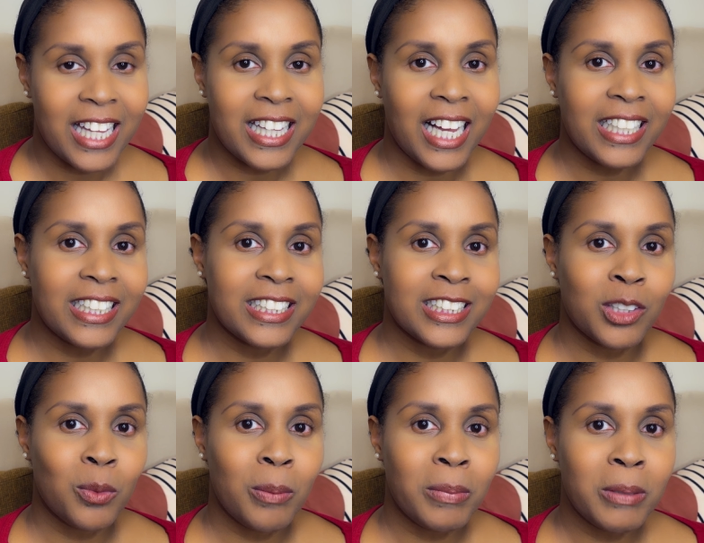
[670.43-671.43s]
That is
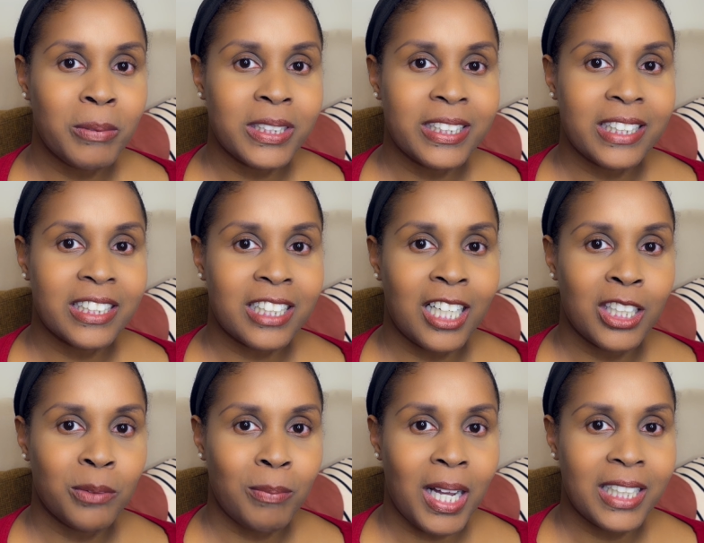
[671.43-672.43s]
that when people set a
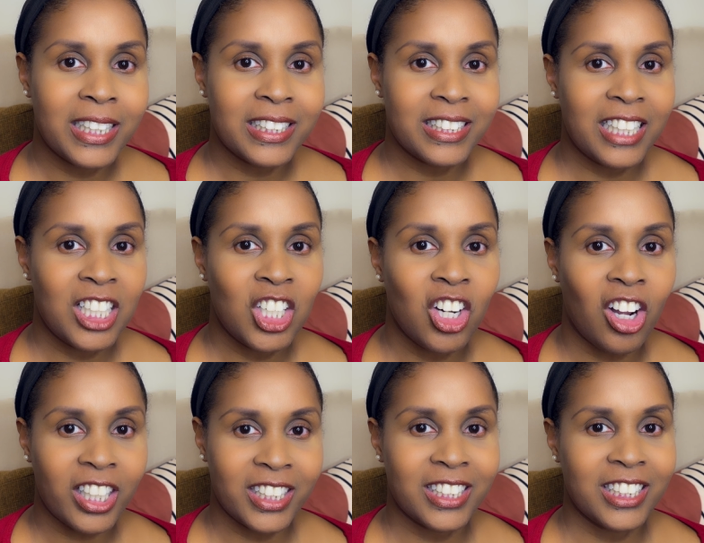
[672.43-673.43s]
color palette, they
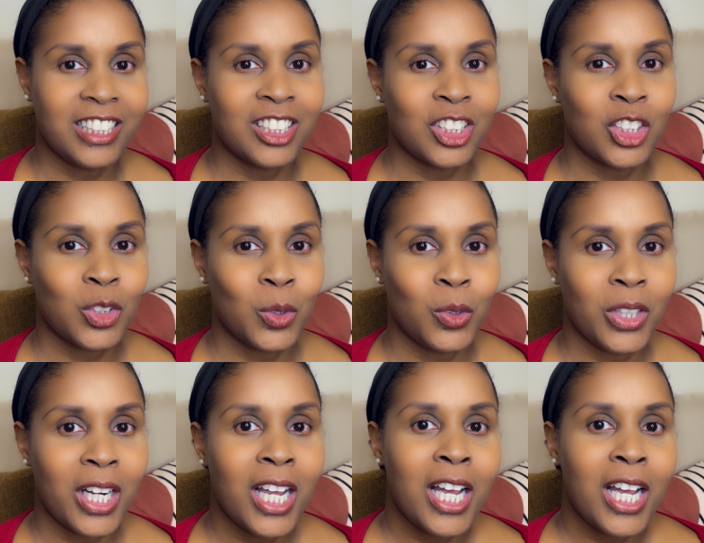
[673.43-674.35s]
lock it into stone.